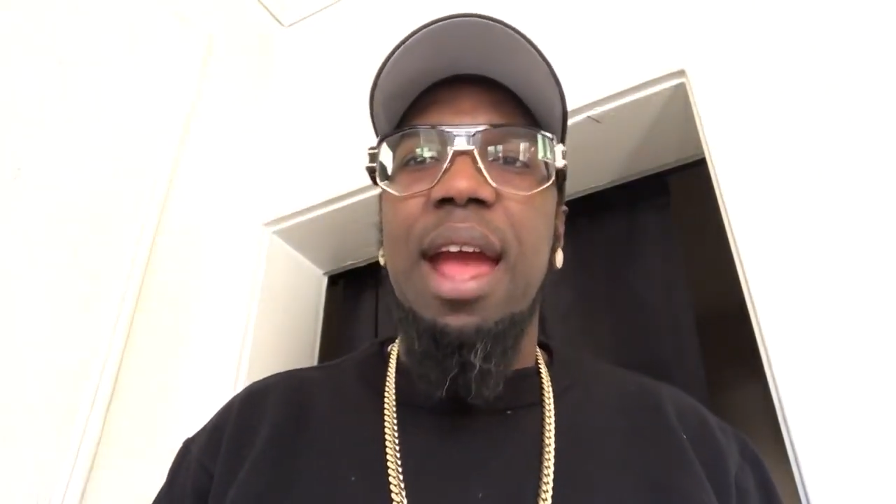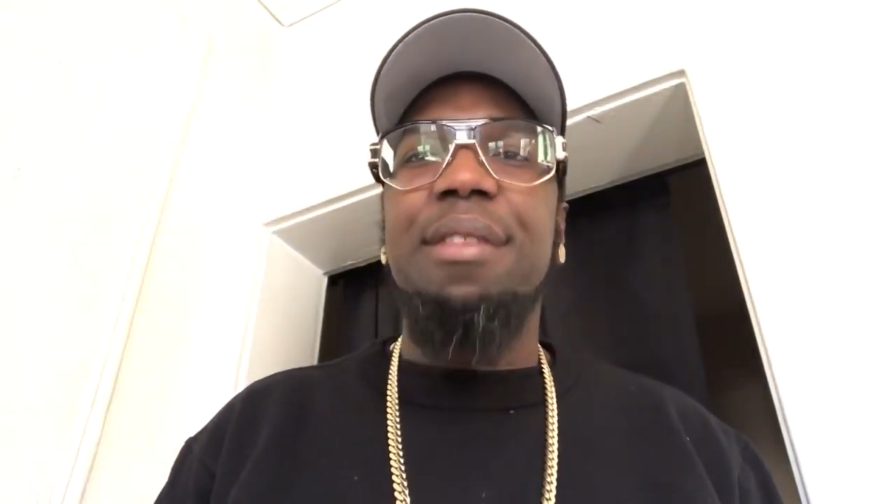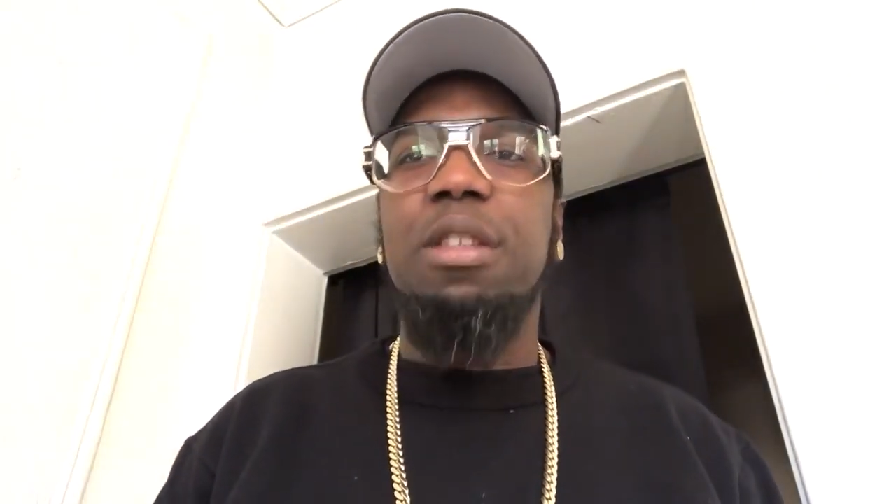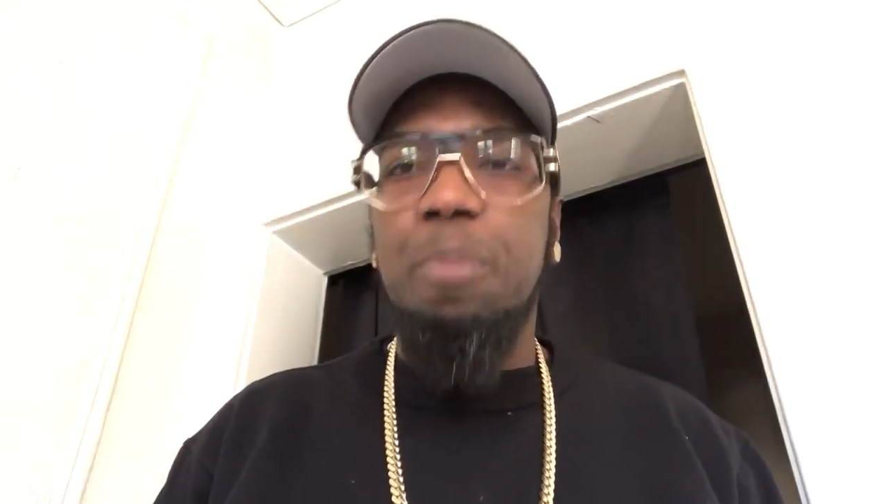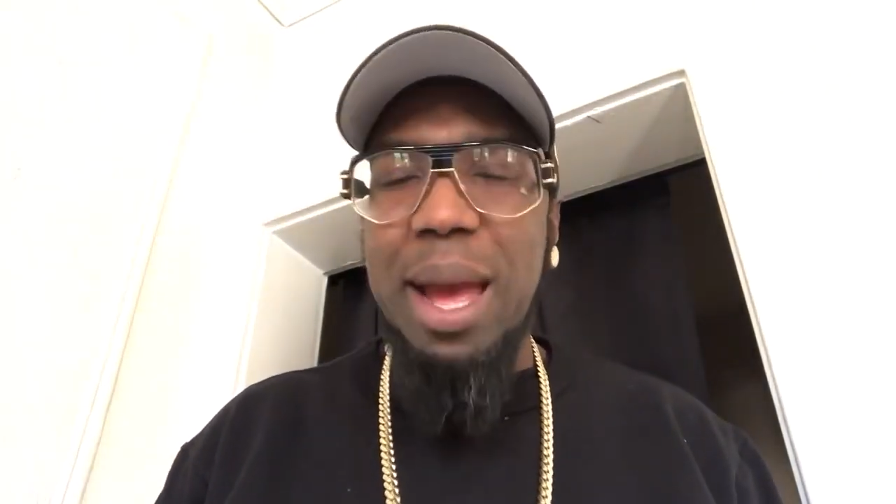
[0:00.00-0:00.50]

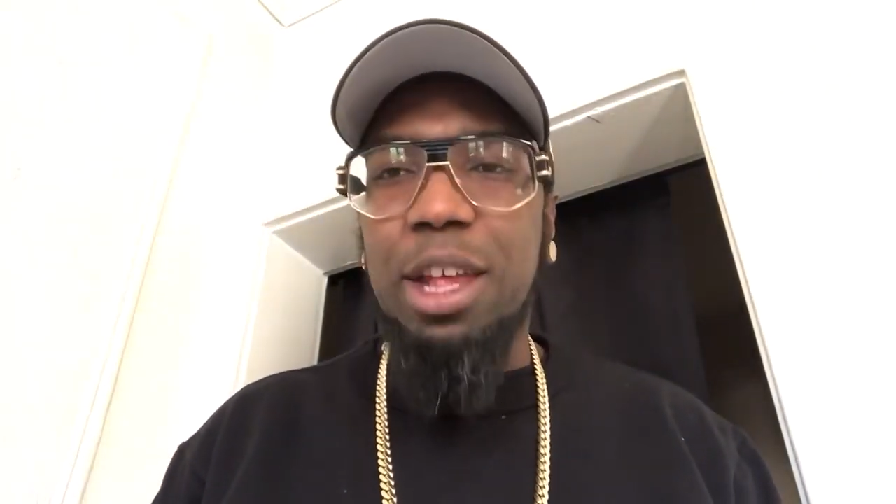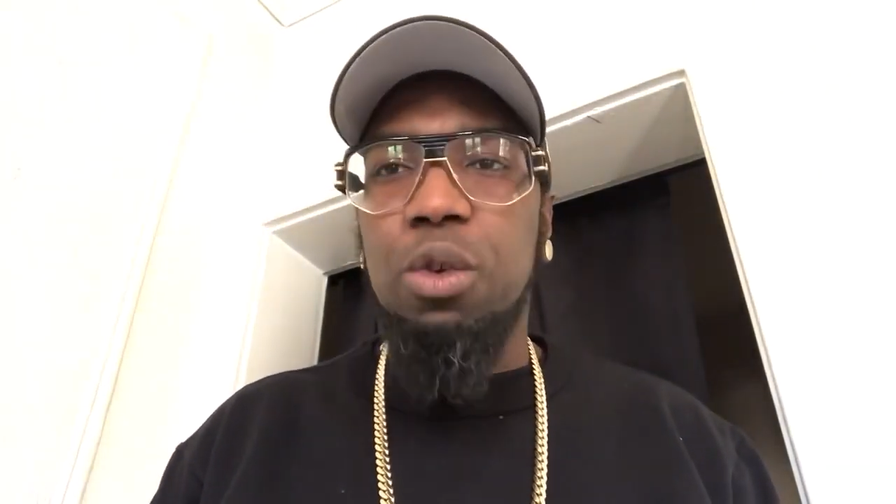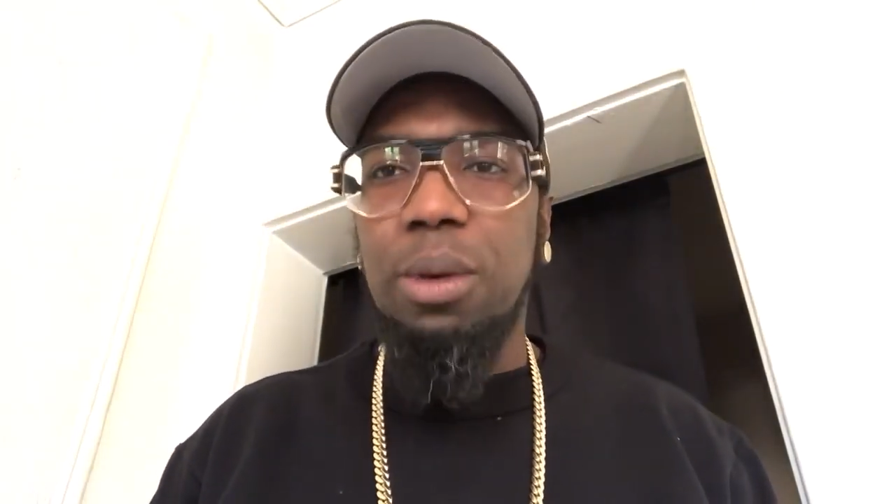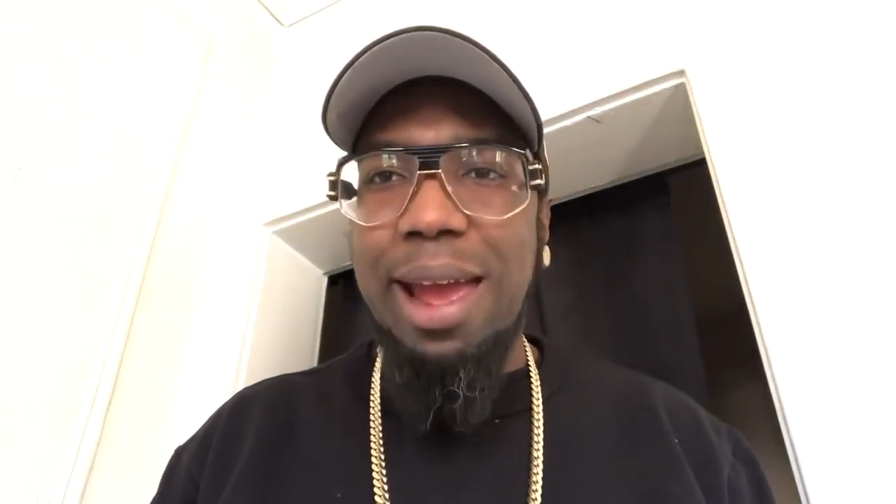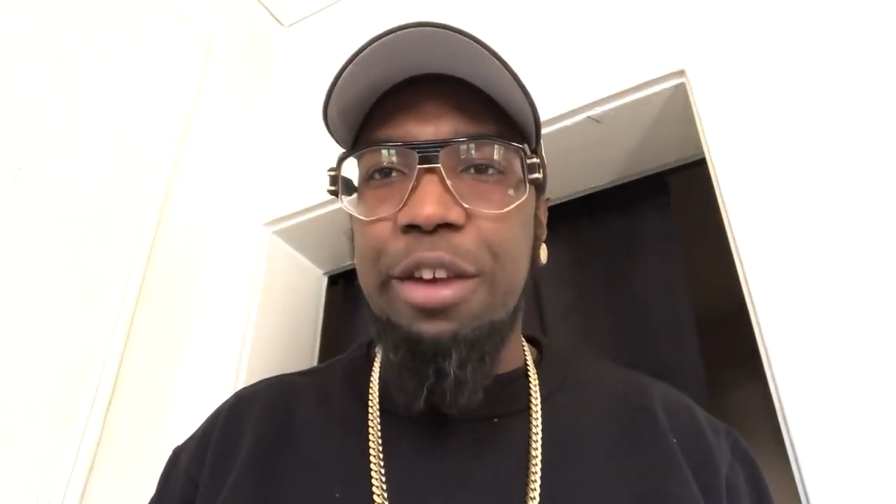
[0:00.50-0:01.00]
It's
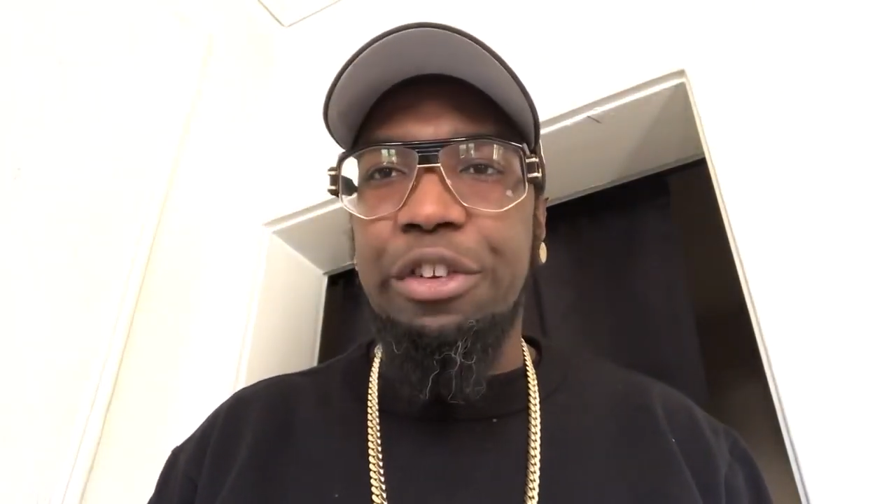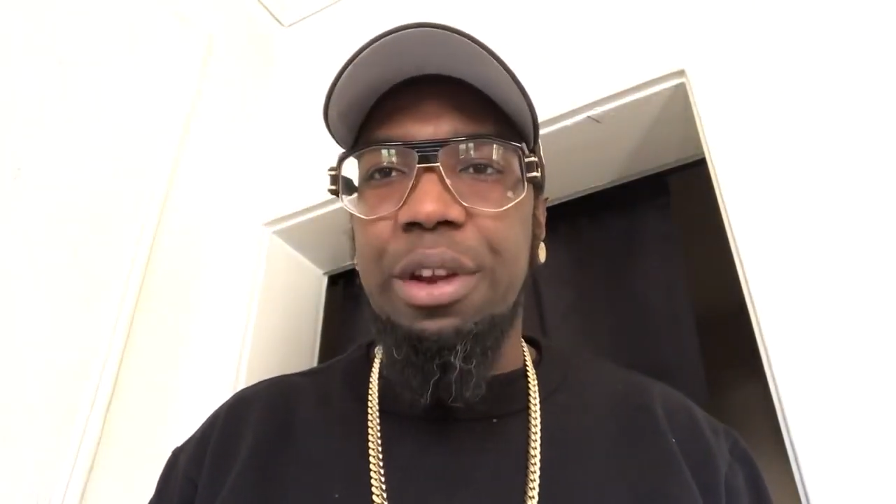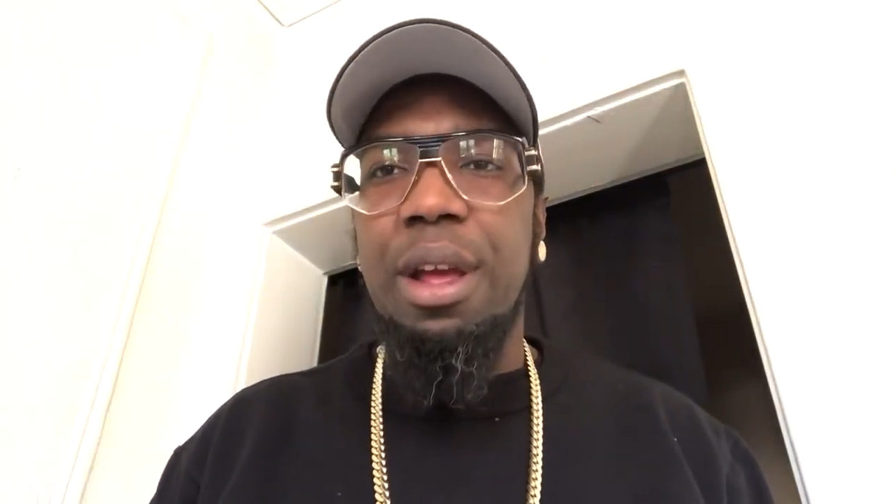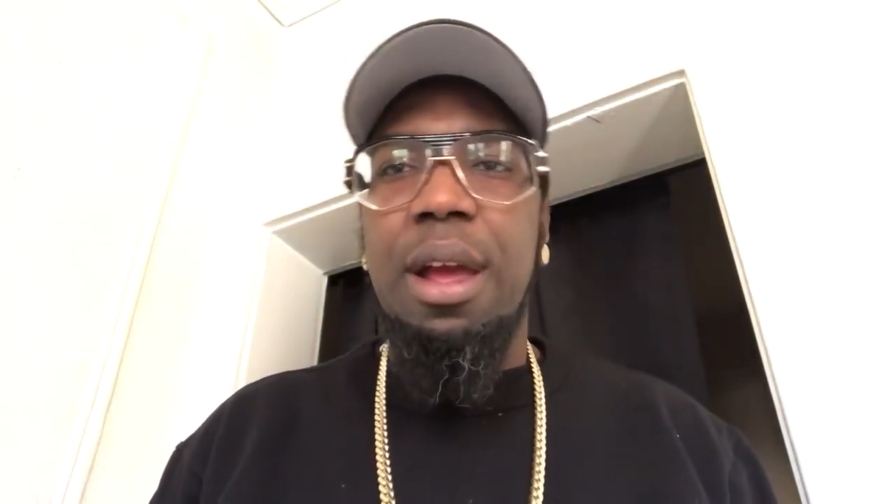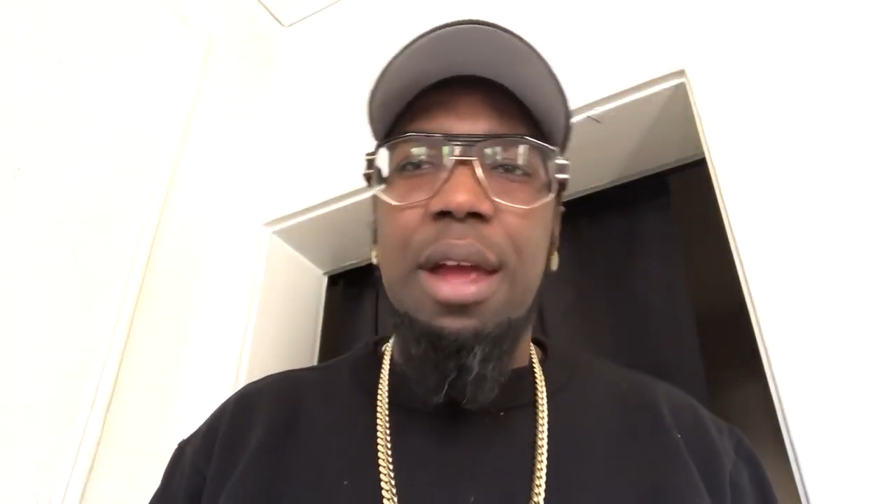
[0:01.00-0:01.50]
speculation.